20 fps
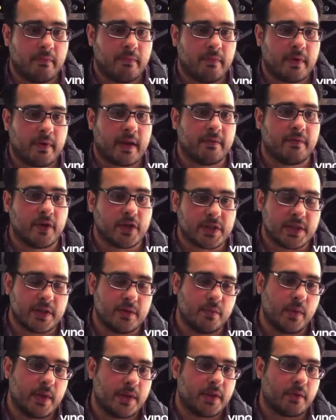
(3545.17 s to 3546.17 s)
conversely
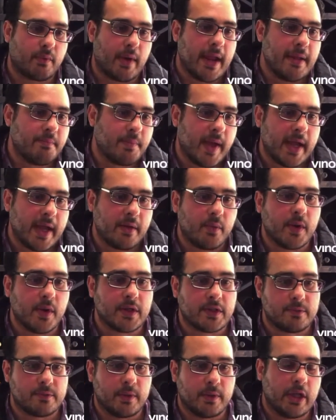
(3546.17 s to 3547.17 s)
with the right bank where
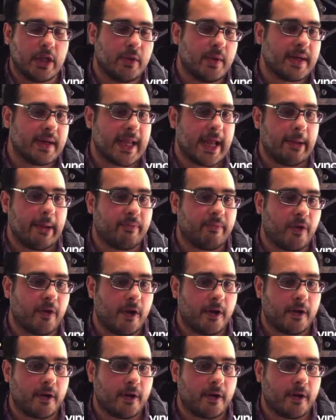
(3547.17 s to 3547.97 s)
it's Merlot and Cab Franc.